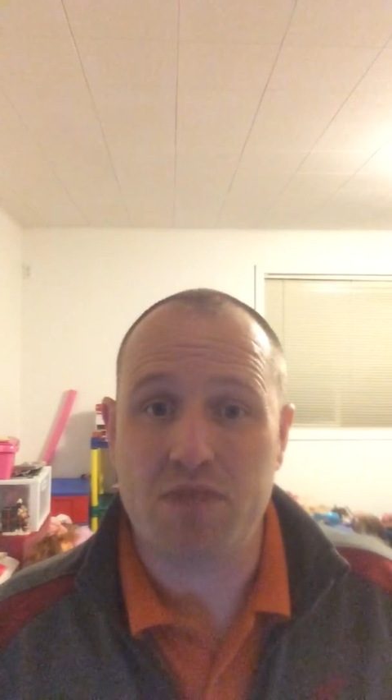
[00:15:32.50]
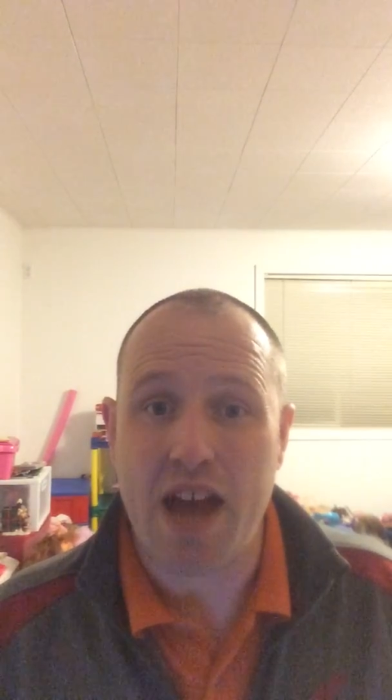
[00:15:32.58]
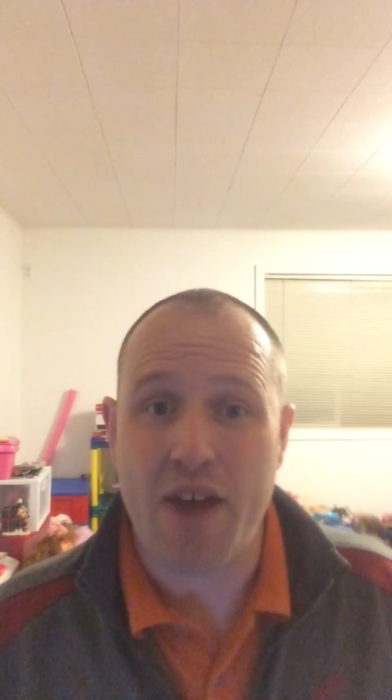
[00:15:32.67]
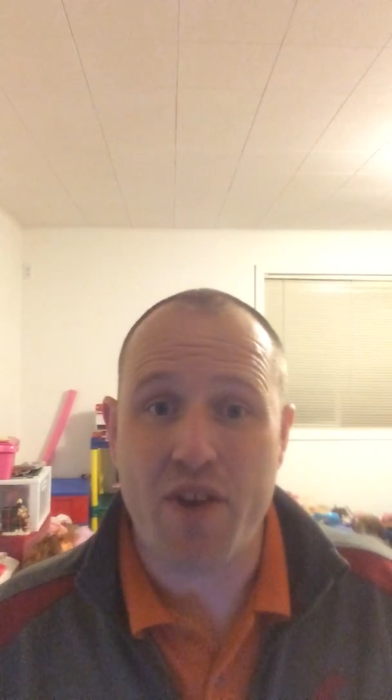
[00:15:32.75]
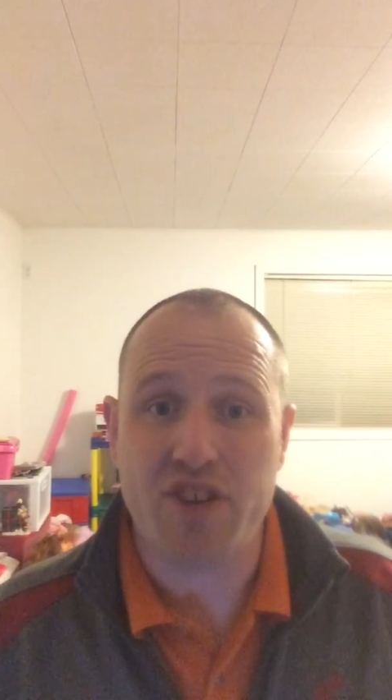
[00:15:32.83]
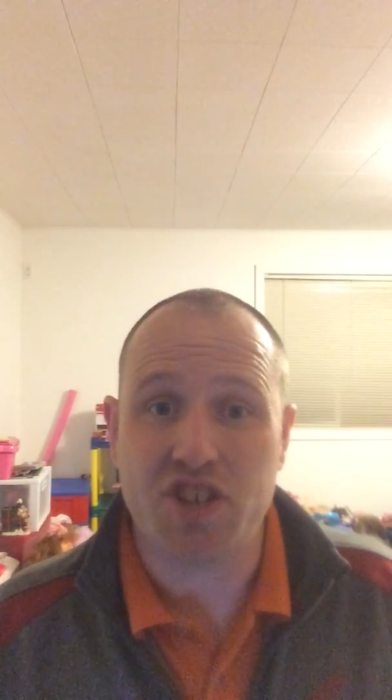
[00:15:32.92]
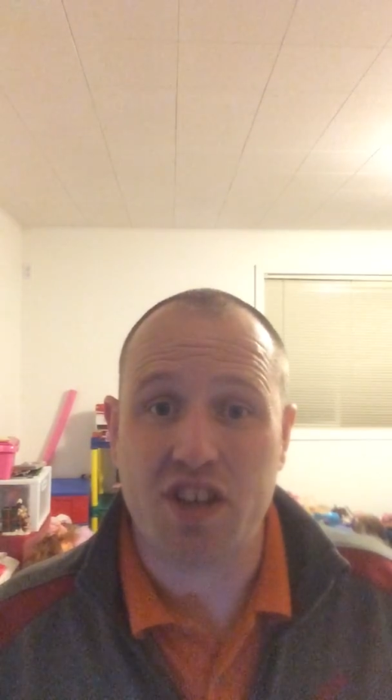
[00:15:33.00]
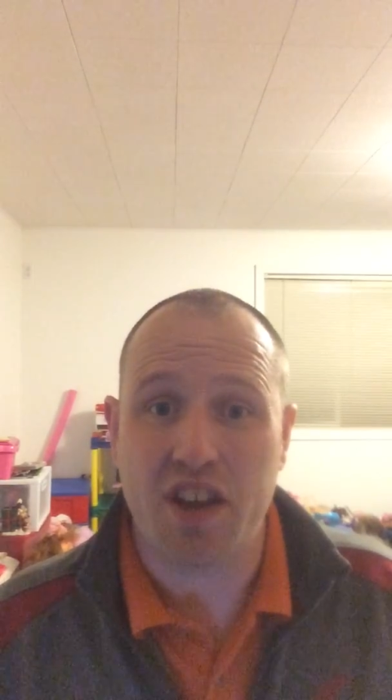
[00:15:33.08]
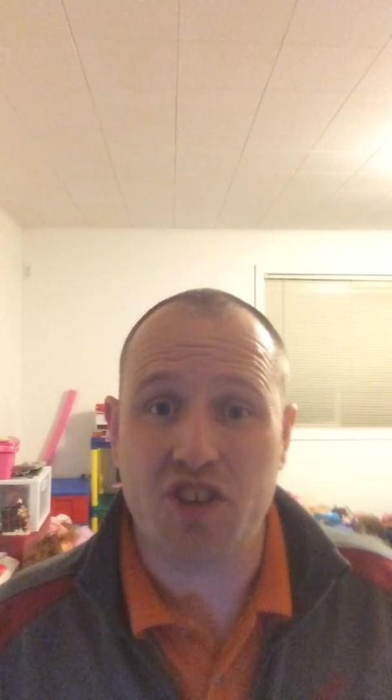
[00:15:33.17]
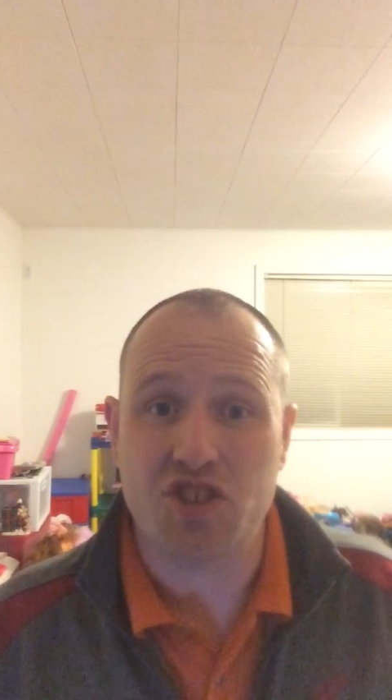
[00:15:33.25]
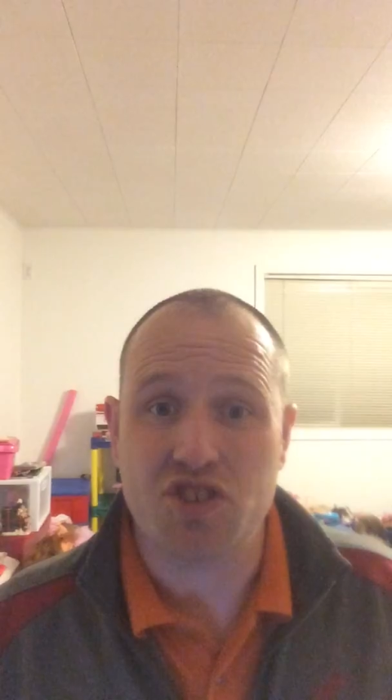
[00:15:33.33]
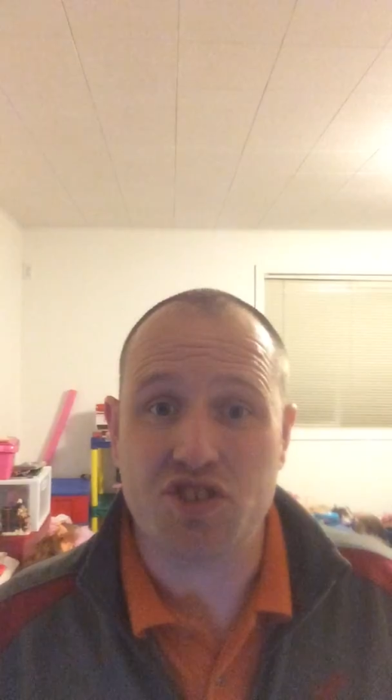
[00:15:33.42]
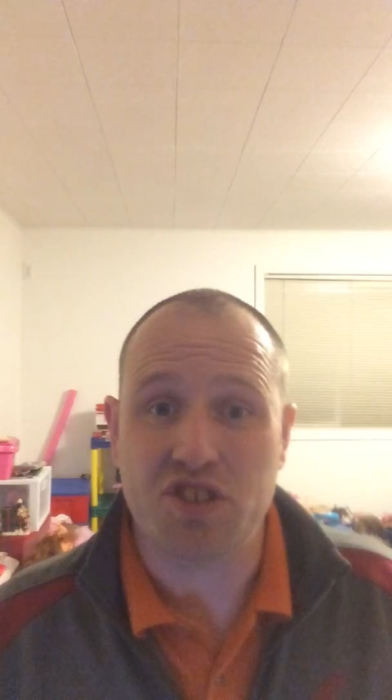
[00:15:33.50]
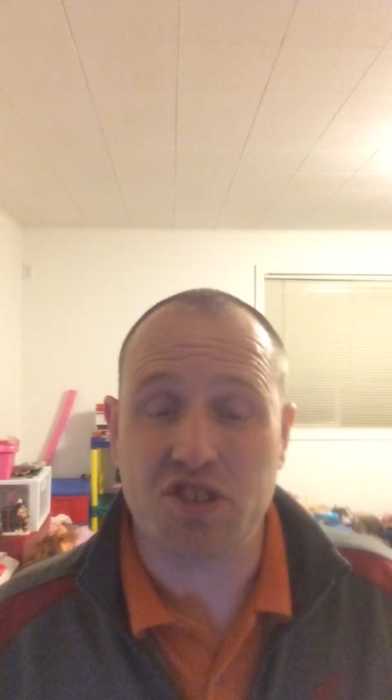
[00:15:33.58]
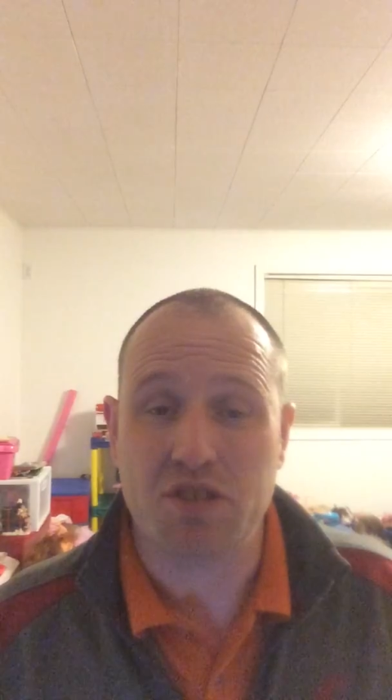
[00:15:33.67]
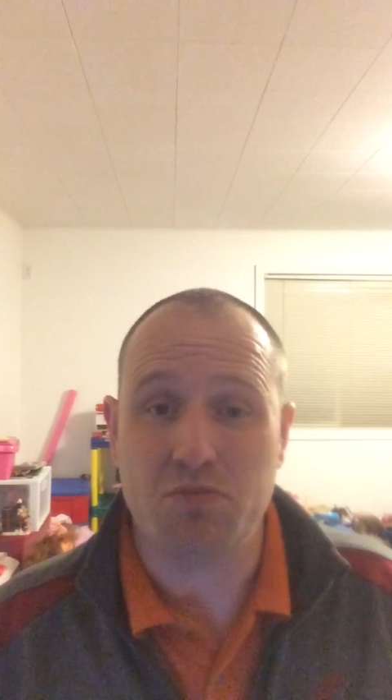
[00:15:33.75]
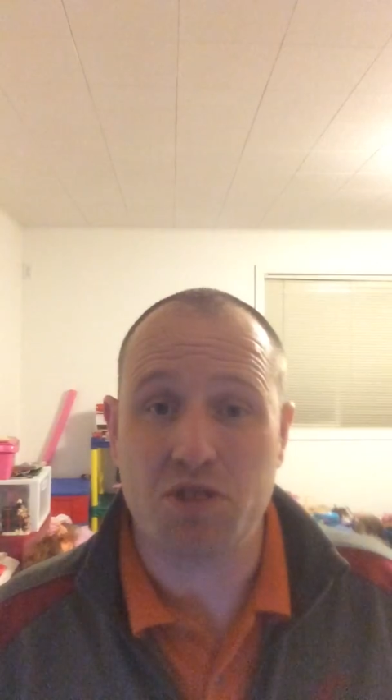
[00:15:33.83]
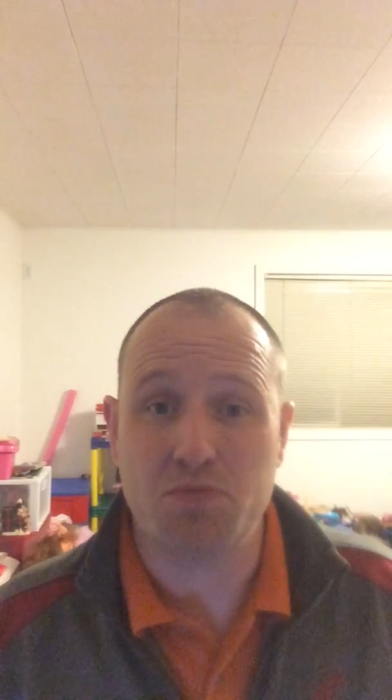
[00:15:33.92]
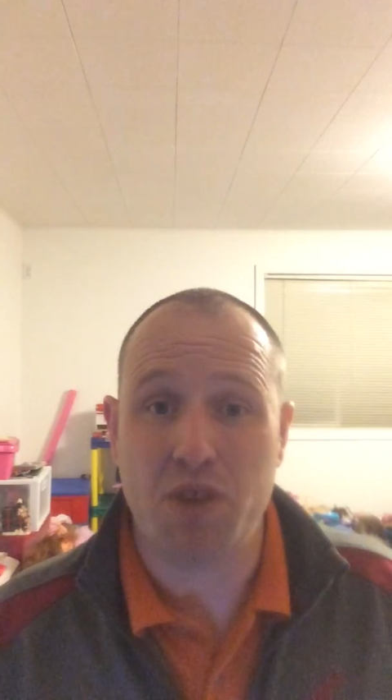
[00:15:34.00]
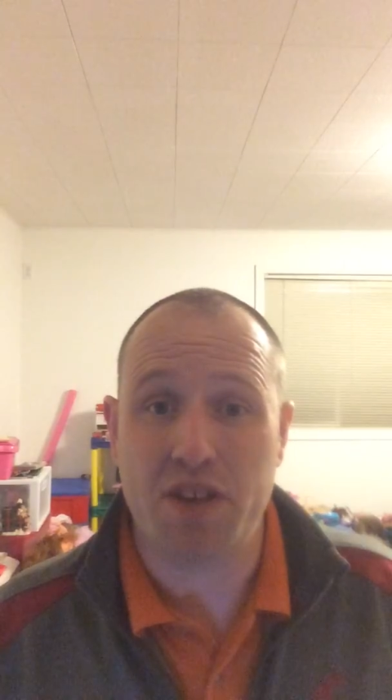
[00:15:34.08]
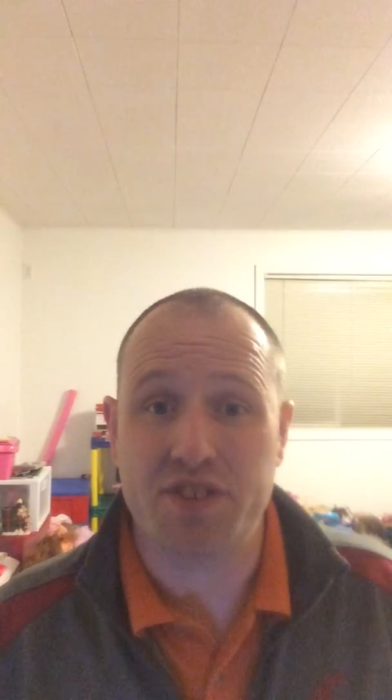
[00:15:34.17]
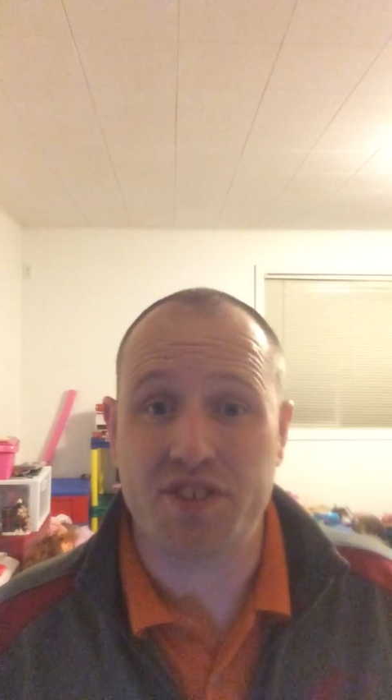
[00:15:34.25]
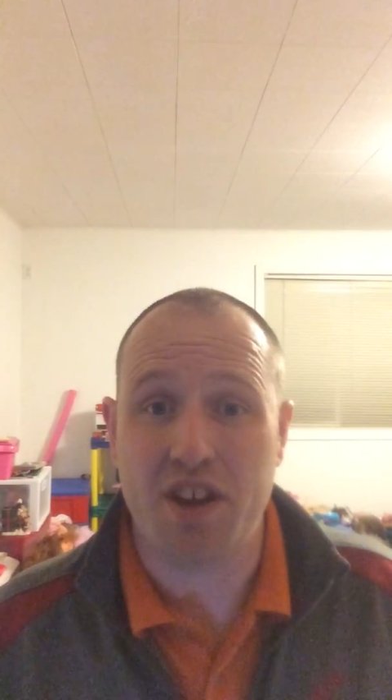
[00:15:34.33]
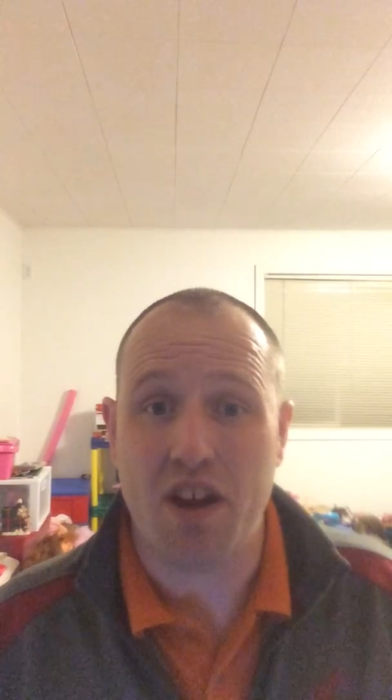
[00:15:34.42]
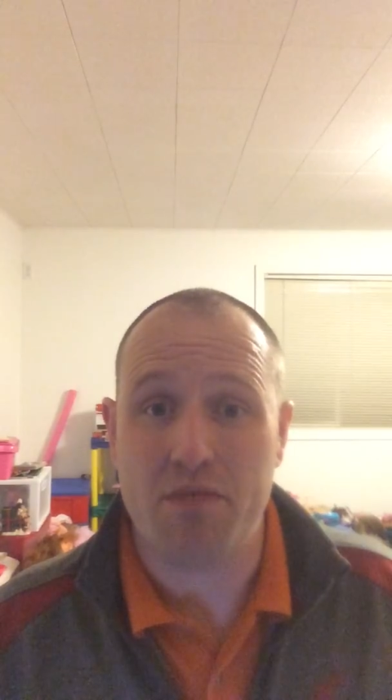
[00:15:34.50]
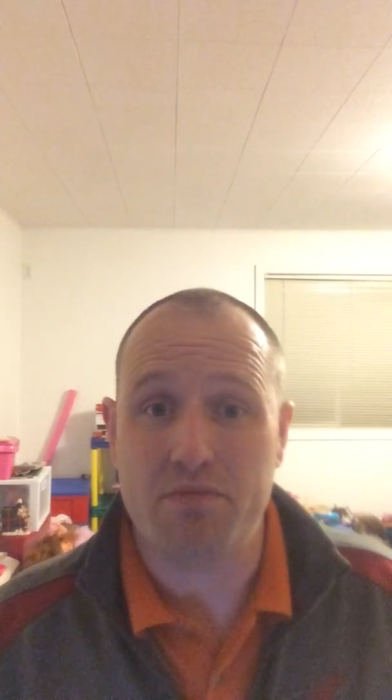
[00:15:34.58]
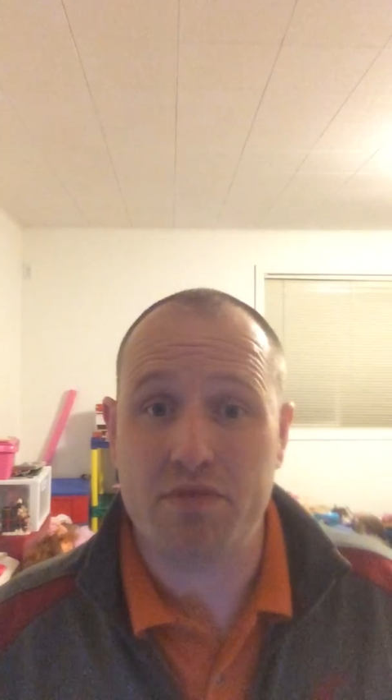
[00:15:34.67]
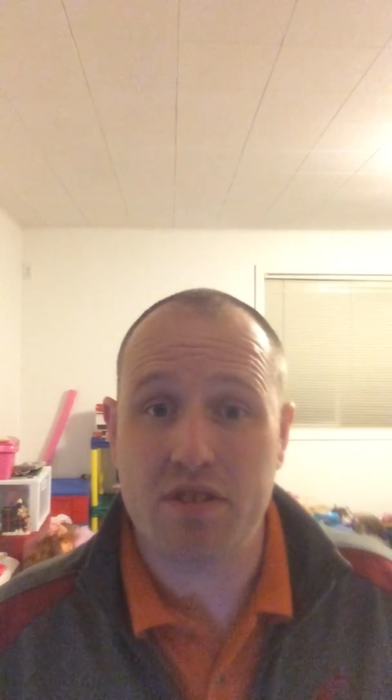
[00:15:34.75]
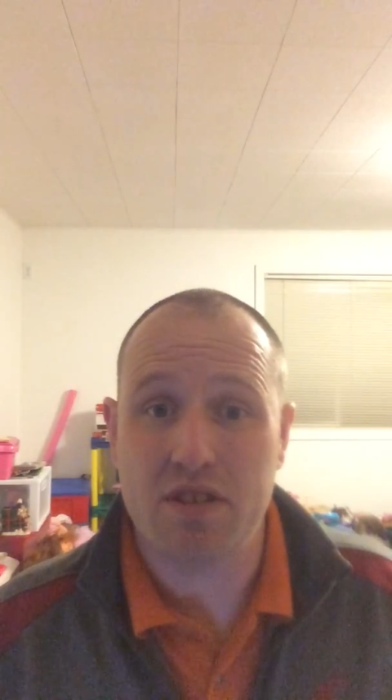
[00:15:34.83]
our education system is messed up,